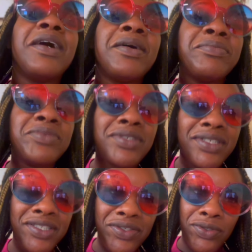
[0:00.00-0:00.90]
I'm
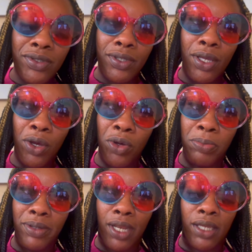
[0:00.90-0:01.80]
just
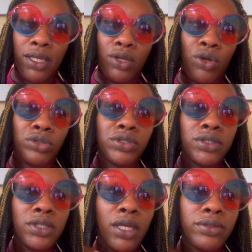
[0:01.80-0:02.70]
hoping I get an
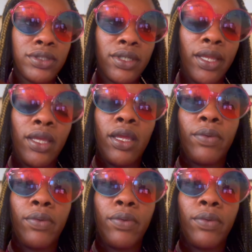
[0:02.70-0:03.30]
ultrasound today.